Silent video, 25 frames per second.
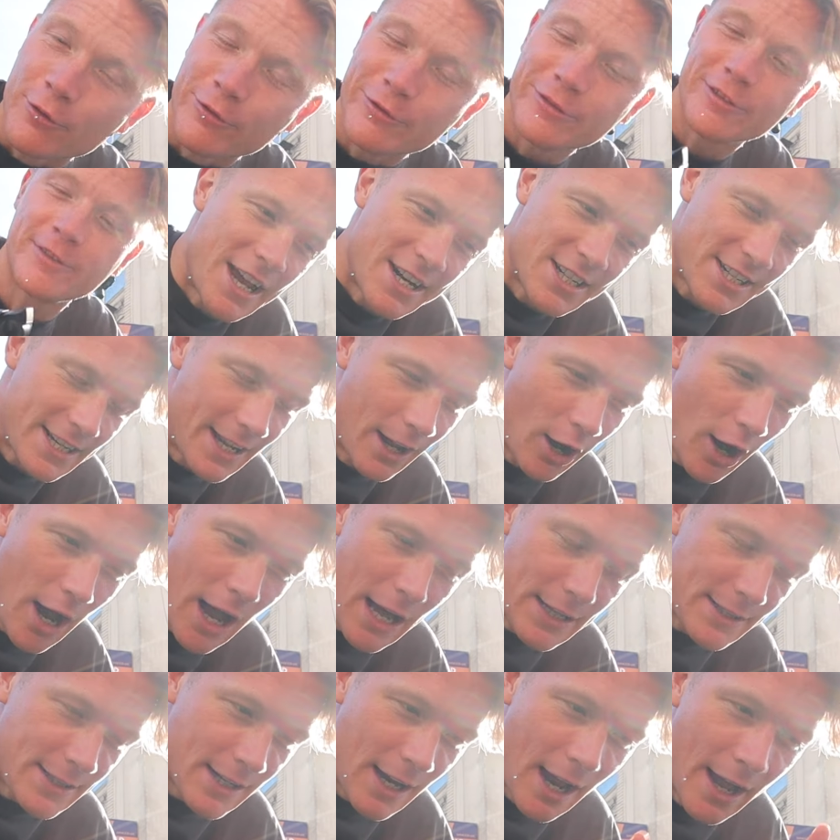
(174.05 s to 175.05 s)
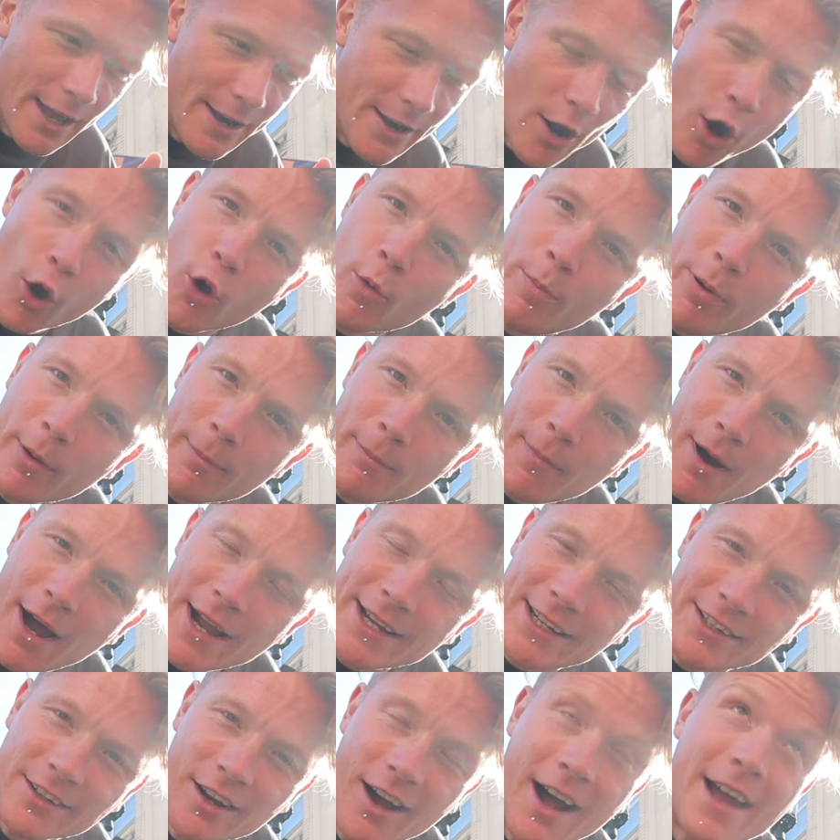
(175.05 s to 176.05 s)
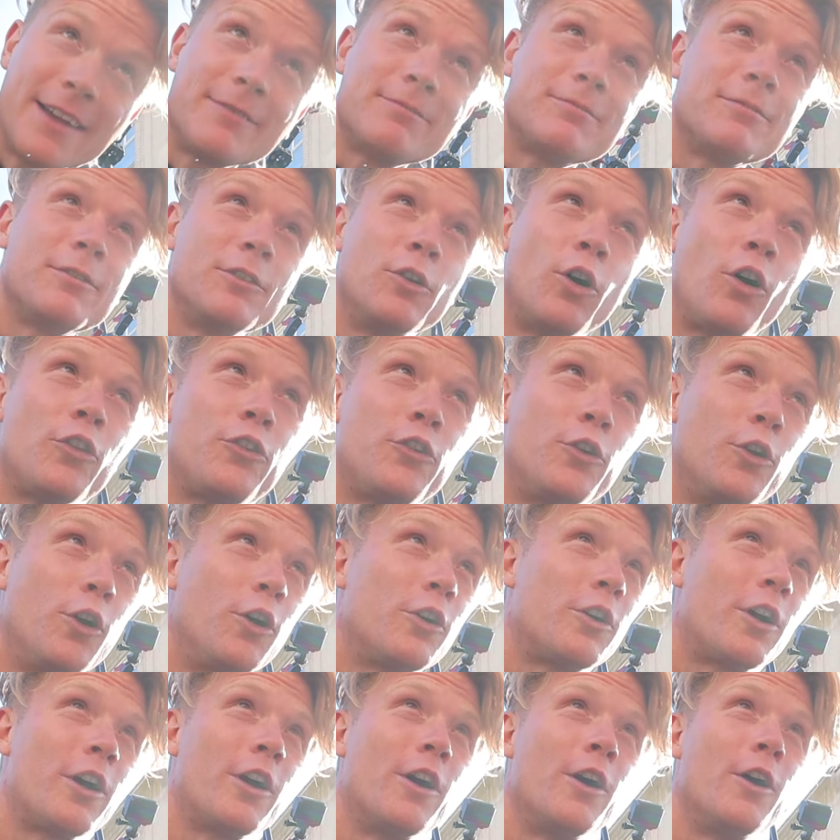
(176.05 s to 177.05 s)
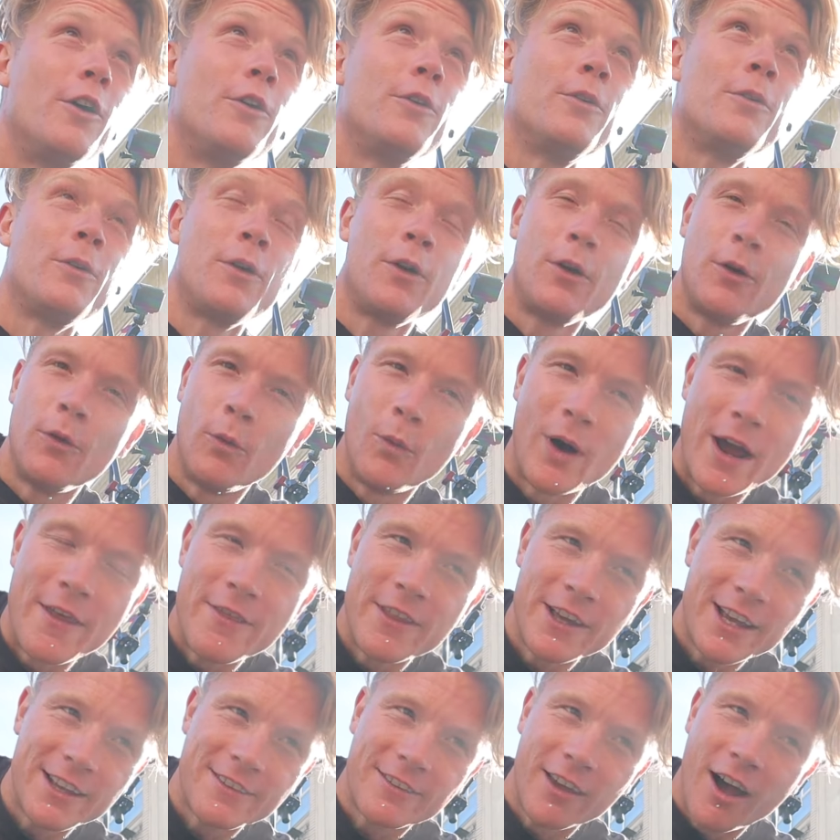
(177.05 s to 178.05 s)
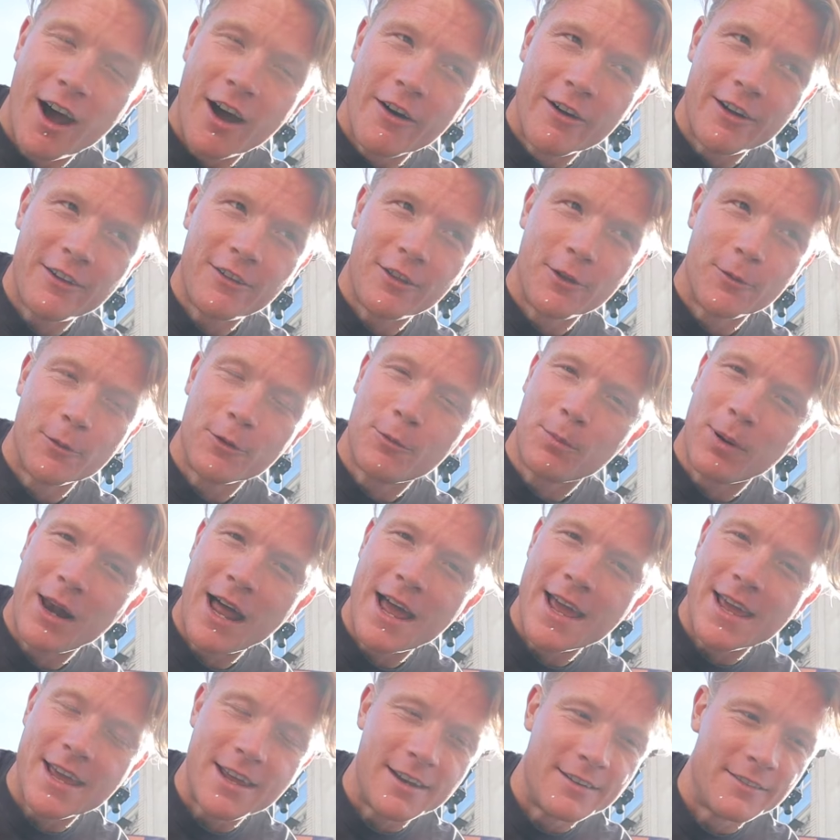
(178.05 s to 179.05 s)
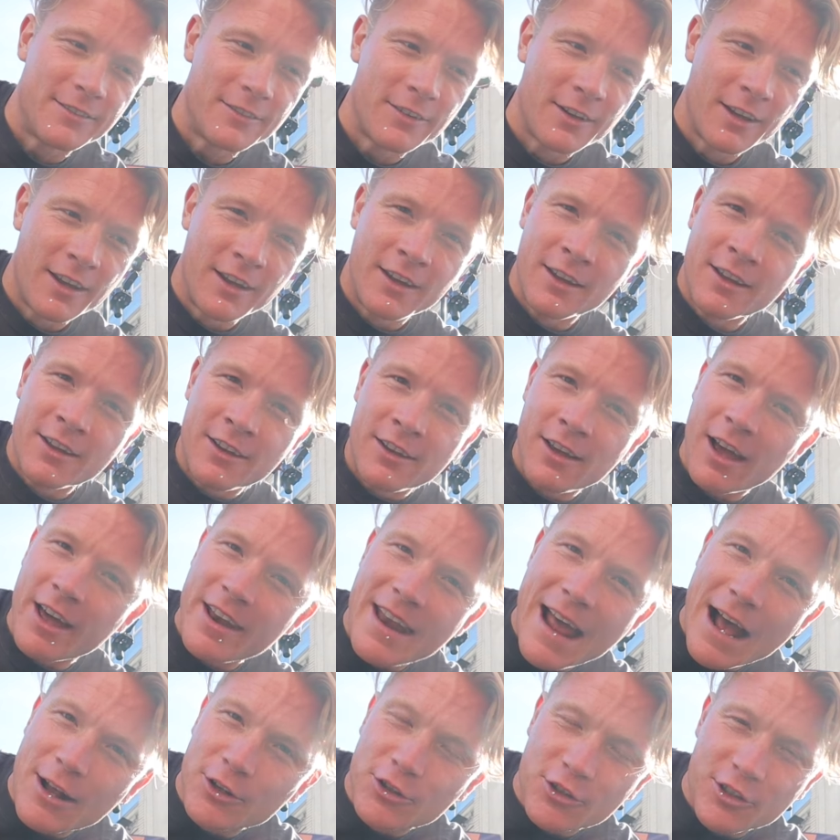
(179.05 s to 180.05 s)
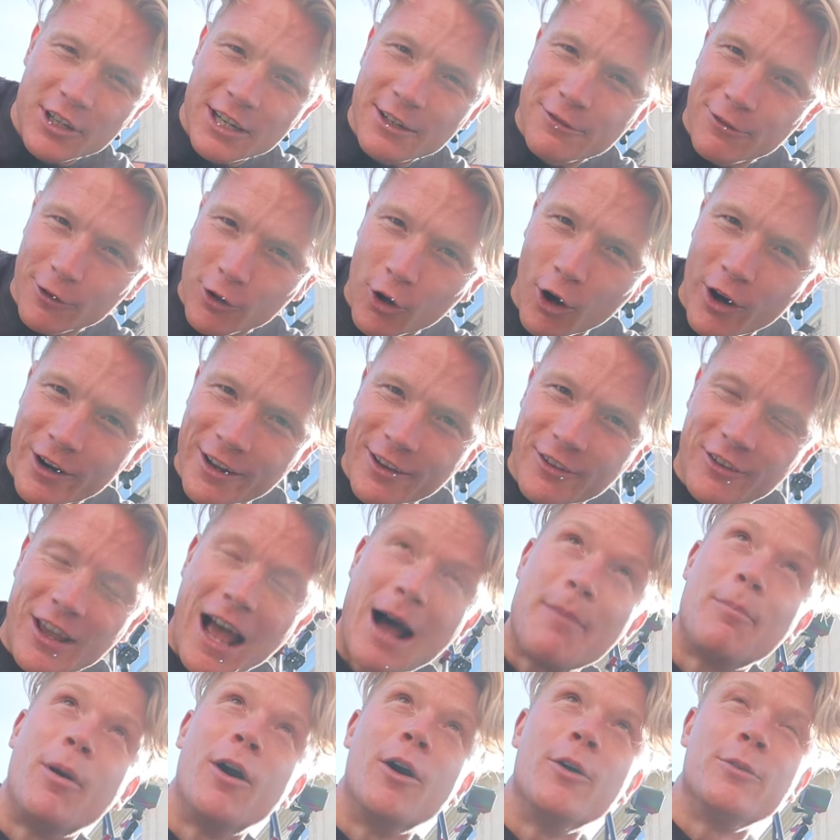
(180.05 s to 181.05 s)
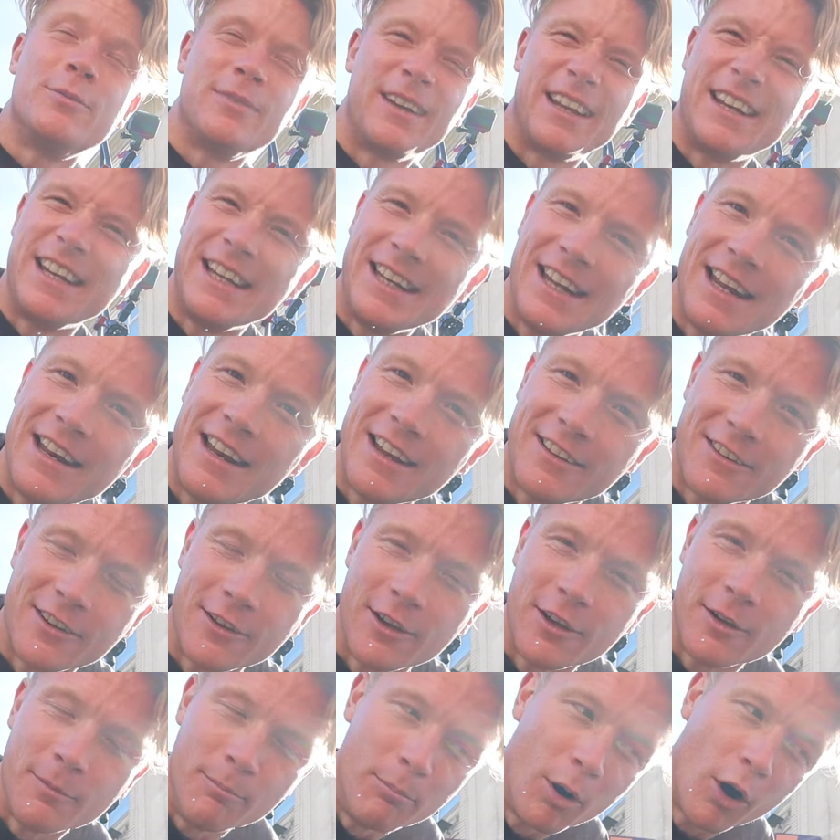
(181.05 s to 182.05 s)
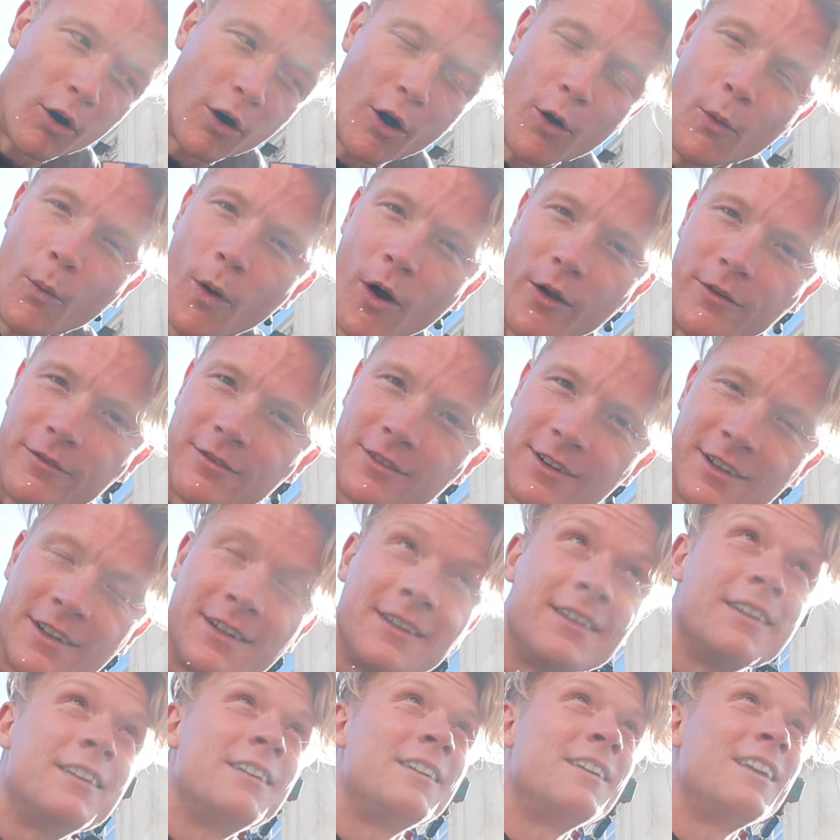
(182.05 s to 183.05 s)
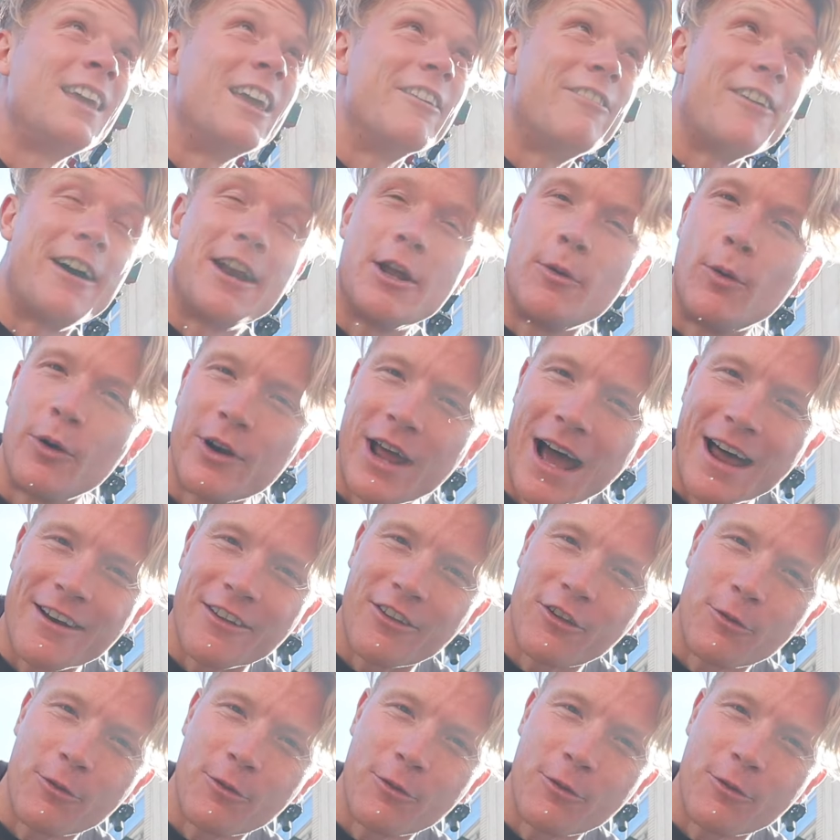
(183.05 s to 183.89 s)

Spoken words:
I was actually at an open mic night not too long ago when the guitarist that was playing announced that he'd forgotten his capo and he needed to borrow one if anyone had a